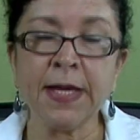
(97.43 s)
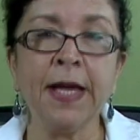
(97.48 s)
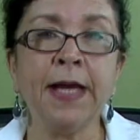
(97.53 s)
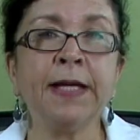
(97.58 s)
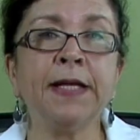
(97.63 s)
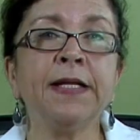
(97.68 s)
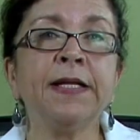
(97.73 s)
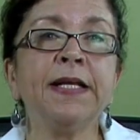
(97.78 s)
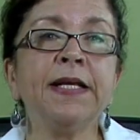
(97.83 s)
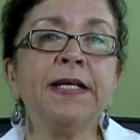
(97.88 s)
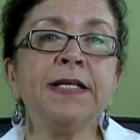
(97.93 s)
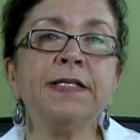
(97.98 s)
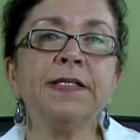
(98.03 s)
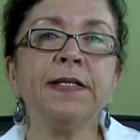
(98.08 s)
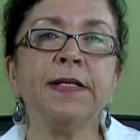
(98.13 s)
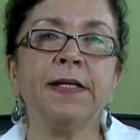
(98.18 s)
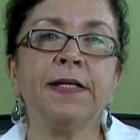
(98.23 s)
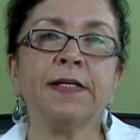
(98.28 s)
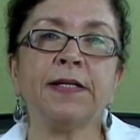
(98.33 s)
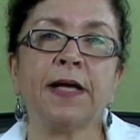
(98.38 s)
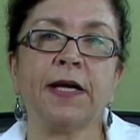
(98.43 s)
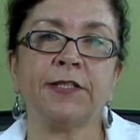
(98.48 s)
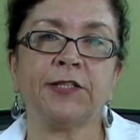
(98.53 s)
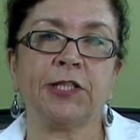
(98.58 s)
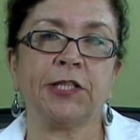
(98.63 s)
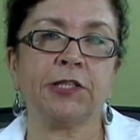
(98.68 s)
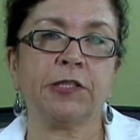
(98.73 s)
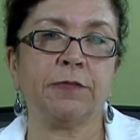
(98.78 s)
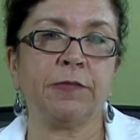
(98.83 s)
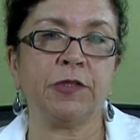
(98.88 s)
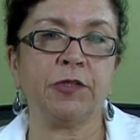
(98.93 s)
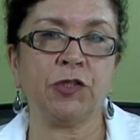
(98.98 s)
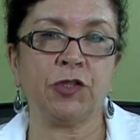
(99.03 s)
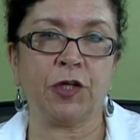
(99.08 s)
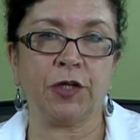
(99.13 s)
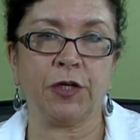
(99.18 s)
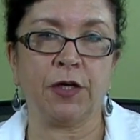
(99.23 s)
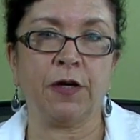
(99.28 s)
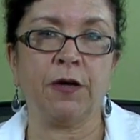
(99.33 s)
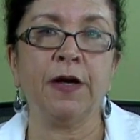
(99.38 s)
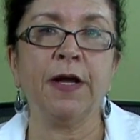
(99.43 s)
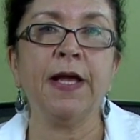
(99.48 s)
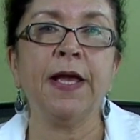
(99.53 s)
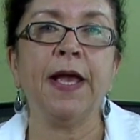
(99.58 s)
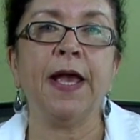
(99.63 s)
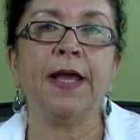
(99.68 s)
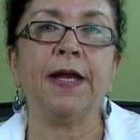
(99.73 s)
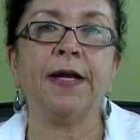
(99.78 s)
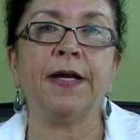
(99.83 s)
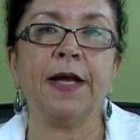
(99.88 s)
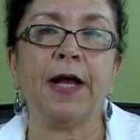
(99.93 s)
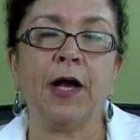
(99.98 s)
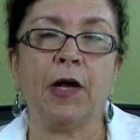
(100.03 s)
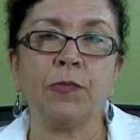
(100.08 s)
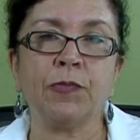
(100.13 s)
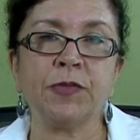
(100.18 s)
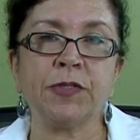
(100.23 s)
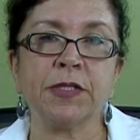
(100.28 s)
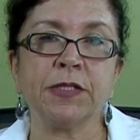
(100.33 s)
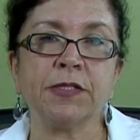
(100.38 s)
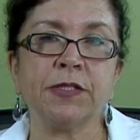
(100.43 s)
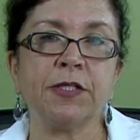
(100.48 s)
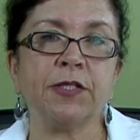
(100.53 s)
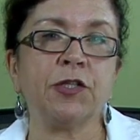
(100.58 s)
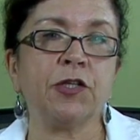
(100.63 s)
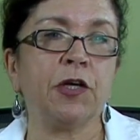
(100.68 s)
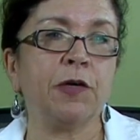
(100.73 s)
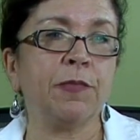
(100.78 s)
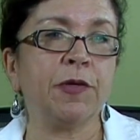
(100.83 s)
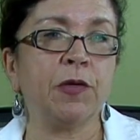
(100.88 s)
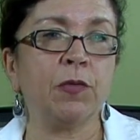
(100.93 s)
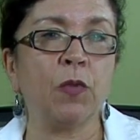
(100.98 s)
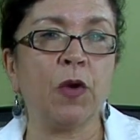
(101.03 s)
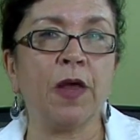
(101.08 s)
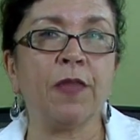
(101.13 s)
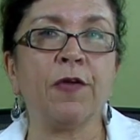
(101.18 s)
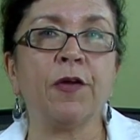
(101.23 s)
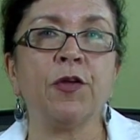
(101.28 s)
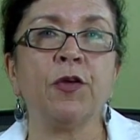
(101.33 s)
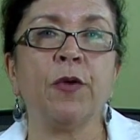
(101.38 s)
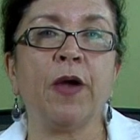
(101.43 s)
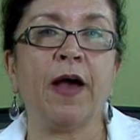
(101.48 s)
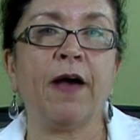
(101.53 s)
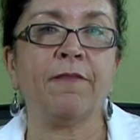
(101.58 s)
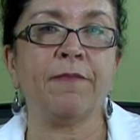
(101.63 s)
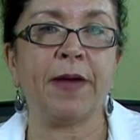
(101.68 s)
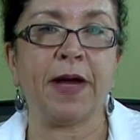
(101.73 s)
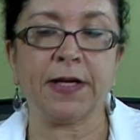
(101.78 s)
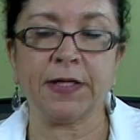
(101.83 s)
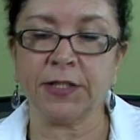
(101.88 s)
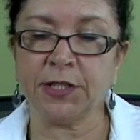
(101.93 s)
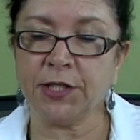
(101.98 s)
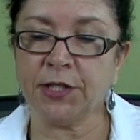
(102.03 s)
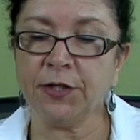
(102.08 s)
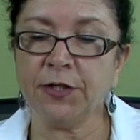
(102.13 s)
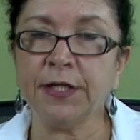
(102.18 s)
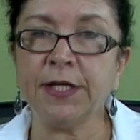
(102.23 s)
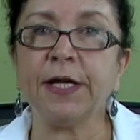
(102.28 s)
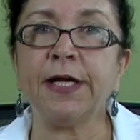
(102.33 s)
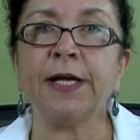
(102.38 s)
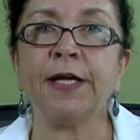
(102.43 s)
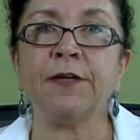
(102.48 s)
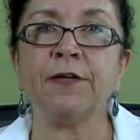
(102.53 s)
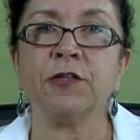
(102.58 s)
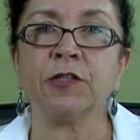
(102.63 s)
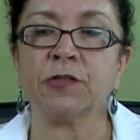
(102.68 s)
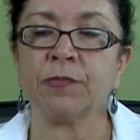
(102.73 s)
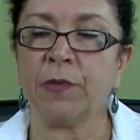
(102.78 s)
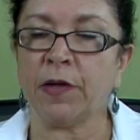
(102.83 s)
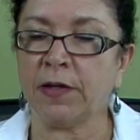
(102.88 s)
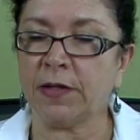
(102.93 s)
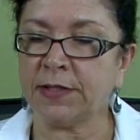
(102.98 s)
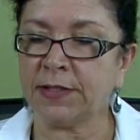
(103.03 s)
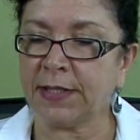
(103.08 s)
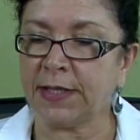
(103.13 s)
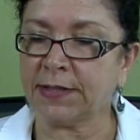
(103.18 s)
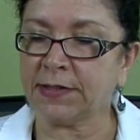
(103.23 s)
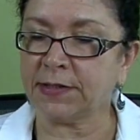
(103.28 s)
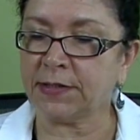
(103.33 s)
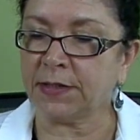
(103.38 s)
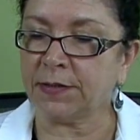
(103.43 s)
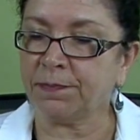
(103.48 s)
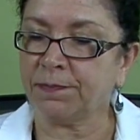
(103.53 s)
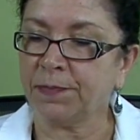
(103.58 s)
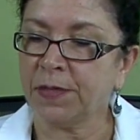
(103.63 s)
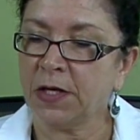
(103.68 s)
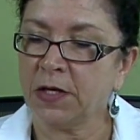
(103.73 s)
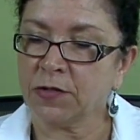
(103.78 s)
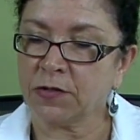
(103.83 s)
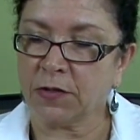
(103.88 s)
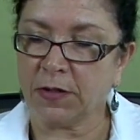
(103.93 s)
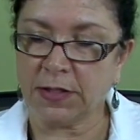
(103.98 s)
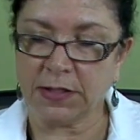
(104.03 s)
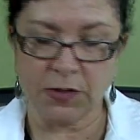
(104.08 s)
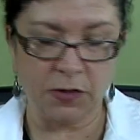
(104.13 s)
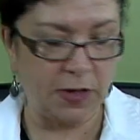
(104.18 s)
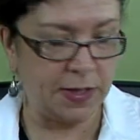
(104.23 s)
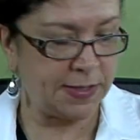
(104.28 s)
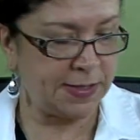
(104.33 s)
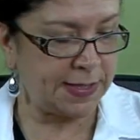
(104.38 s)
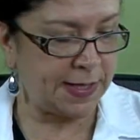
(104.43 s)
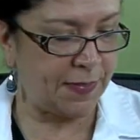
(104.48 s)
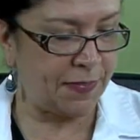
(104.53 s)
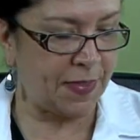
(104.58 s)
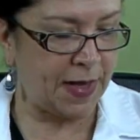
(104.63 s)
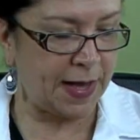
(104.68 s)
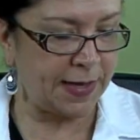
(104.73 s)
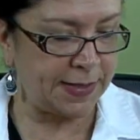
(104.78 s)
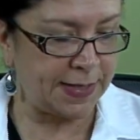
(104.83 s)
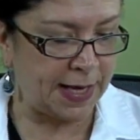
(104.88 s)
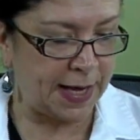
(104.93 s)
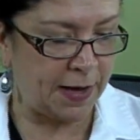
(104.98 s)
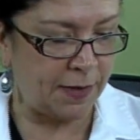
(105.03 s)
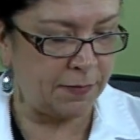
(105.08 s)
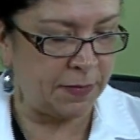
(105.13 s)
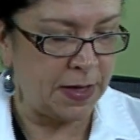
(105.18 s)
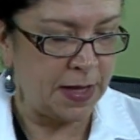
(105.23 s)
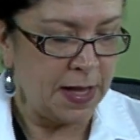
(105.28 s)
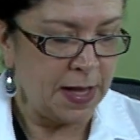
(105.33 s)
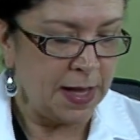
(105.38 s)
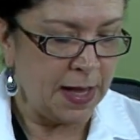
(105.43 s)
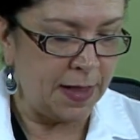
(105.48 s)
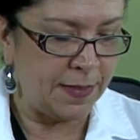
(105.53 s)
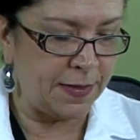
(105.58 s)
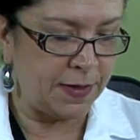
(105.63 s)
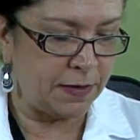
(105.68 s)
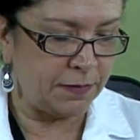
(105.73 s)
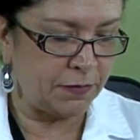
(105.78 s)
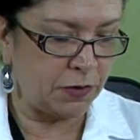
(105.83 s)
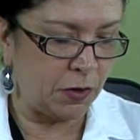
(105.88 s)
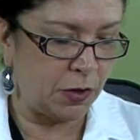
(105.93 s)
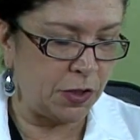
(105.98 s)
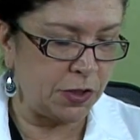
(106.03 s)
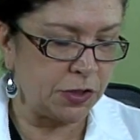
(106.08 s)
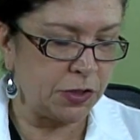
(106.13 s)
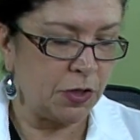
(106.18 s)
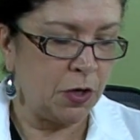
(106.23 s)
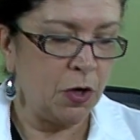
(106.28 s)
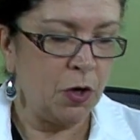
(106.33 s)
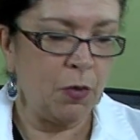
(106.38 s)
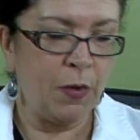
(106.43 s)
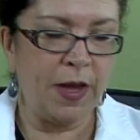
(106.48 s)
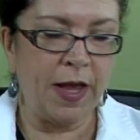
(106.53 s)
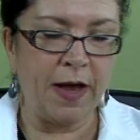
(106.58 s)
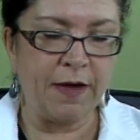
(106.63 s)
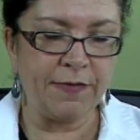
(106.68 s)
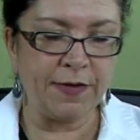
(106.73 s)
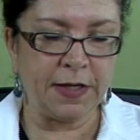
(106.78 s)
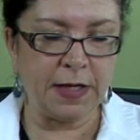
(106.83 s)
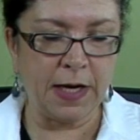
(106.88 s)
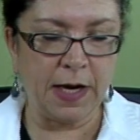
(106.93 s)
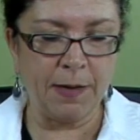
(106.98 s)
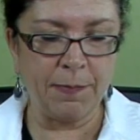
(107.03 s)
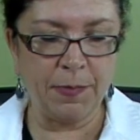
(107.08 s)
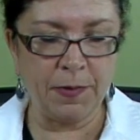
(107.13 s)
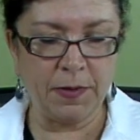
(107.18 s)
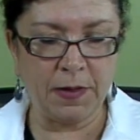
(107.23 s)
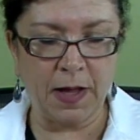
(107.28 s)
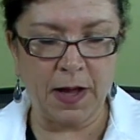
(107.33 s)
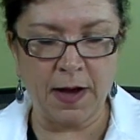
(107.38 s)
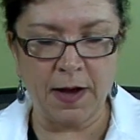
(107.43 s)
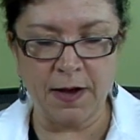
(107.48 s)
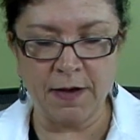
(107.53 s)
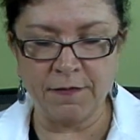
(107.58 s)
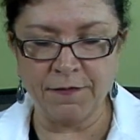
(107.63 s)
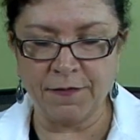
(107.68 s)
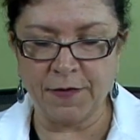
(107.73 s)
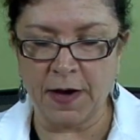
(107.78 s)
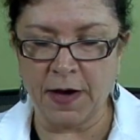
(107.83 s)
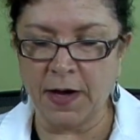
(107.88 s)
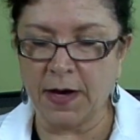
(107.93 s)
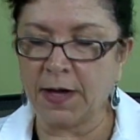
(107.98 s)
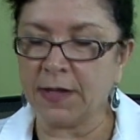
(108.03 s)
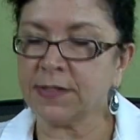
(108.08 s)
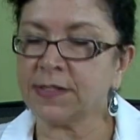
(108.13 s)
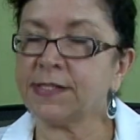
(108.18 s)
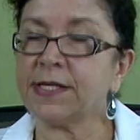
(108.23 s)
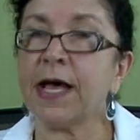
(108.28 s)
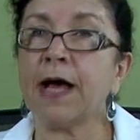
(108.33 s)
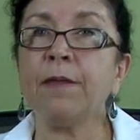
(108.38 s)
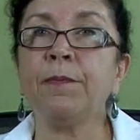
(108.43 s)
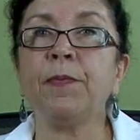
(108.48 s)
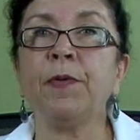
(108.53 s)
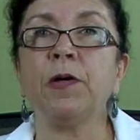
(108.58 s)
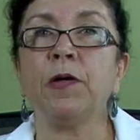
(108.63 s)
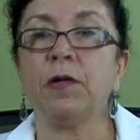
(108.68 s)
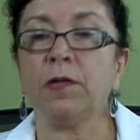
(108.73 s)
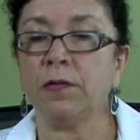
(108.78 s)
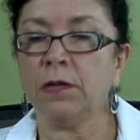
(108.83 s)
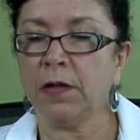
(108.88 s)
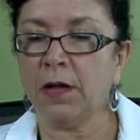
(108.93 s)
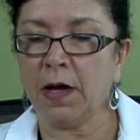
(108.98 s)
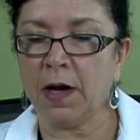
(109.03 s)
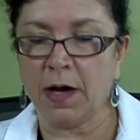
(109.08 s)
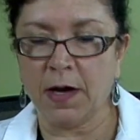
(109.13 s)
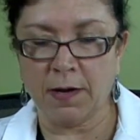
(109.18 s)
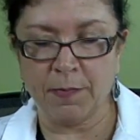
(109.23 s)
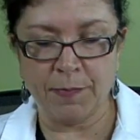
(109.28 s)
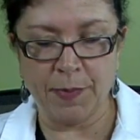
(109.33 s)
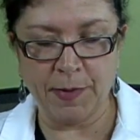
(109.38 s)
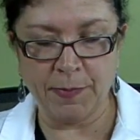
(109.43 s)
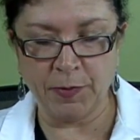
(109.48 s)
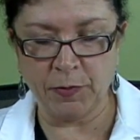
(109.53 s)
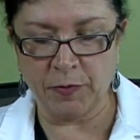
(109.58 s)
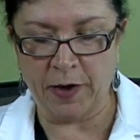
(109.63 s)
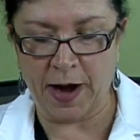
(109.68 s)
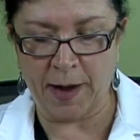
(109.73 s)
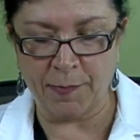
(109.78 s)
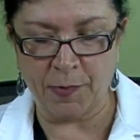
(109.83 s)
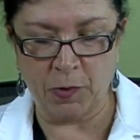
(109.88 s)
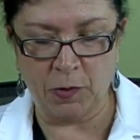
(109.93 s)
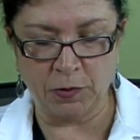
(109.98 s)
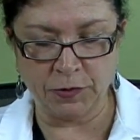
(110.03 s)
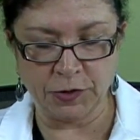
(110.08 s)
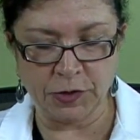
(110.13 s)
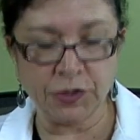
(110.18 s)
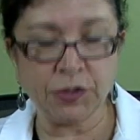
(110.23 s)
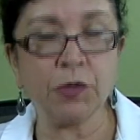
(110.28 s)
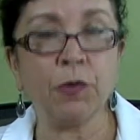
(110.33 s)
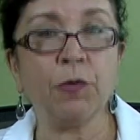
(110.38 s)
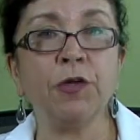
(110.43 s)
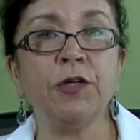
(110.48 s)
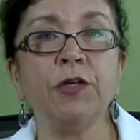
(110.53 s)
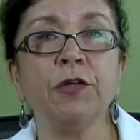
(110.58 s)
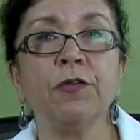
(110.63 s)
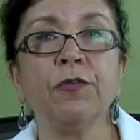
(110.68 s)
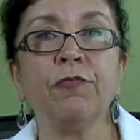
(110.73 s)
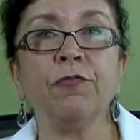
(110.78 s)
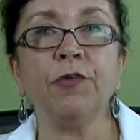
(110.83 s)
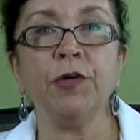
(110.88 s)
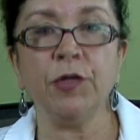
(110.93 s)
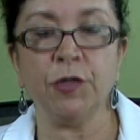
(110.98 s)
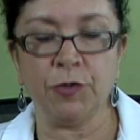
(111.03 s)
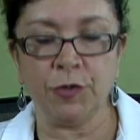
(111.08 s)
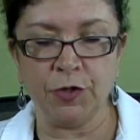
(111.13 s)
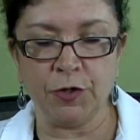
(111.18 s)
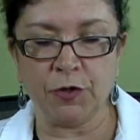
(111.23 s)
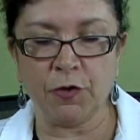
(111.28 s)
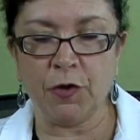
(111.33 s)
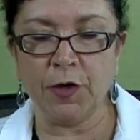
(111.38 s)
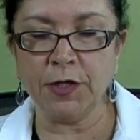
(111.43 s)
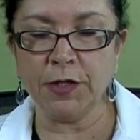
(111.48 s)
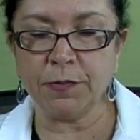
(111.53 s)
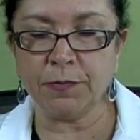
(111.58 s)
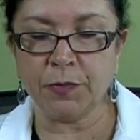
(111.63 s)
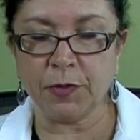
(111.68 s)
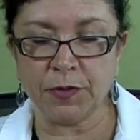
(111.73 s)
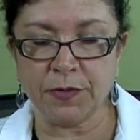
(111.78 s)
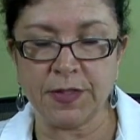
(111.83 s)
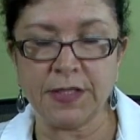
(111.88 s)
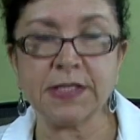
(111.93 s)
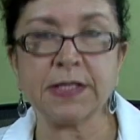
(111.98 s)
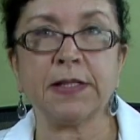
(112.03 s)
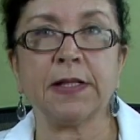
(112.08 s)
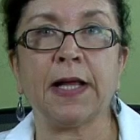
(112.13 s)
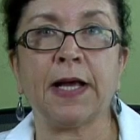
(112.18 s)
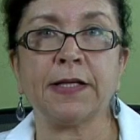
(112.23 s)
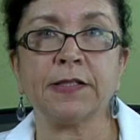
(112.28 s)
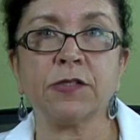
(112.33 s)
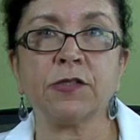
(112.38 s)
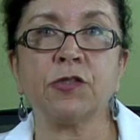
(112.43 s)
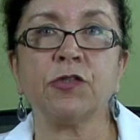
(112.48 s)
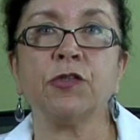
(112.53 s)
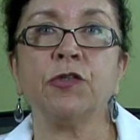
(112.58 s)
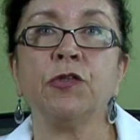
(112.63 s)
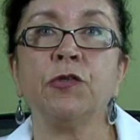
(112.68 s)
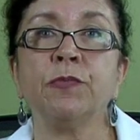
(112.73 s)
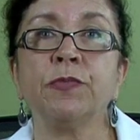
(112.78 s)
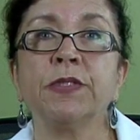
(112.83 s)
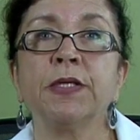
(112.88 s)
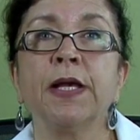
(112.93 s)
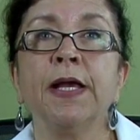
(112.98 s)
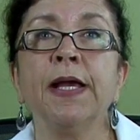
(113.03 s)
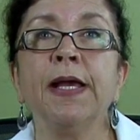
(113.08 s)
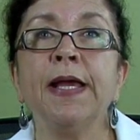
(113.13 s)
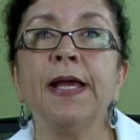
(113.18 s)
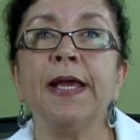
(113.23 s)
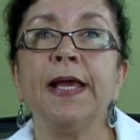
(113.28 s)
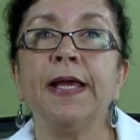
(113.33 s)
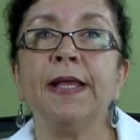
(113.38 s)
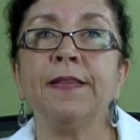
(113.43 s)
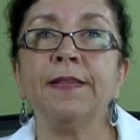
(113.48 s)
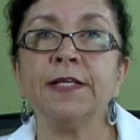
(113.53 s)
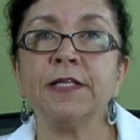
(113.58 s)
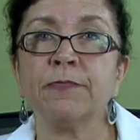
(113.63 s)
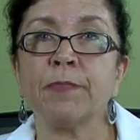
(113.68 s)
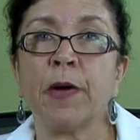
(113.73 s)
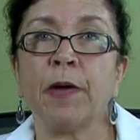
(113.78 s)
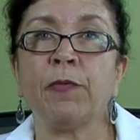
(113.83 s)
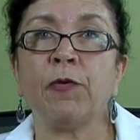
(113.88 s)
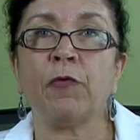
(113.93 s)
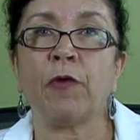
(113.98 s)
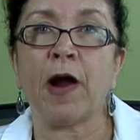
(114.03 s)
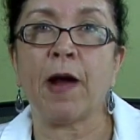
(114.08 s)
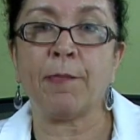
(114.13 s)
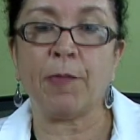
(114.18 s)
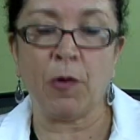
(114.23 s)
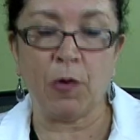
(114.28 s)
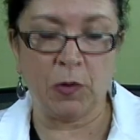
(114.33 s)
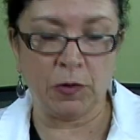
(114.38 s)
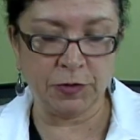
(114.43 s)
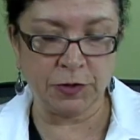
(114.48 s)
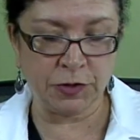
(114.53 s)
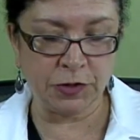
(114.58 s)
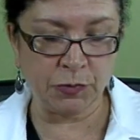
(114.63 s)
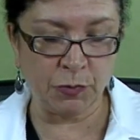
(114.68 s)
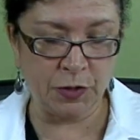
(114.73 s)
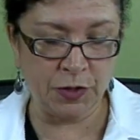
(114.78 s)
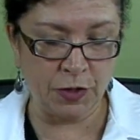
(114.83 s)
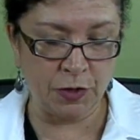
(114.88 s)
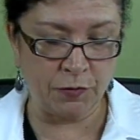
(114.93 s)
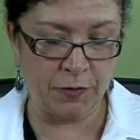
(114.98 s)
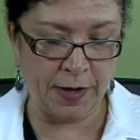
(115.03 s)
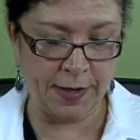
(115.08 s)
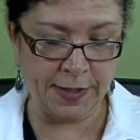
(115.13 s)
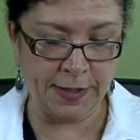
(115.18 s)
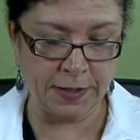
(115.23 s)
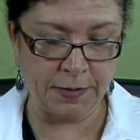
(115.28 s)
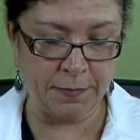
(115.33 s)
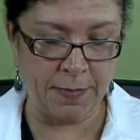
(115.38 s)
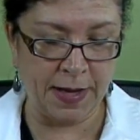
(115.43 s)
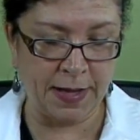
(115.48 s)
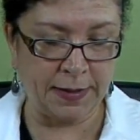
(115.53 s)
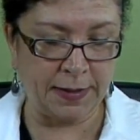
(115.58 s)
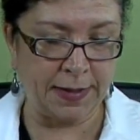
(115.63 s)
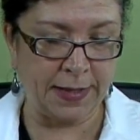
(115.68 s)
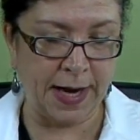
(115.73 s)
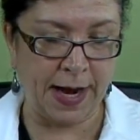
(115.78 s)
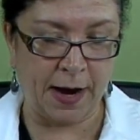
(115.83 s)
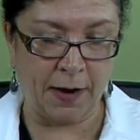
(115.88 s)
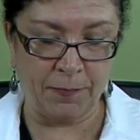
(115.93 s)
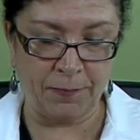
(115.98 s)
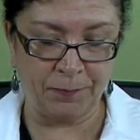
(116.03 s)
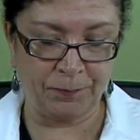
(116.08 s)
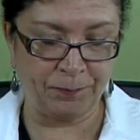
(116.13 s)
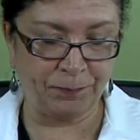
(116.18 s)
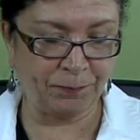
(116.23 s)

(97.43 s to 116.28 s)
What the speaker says: And it is an indigestible sugar, and it helps us determine whether you have bacteria in your small intestine. So let's go ahead and set that down. And then of course we have a couple of sample bubble wrap holders. So when you're through, you're going to put these glass tubes in these bubble wrap holders when you're ready to mail it out.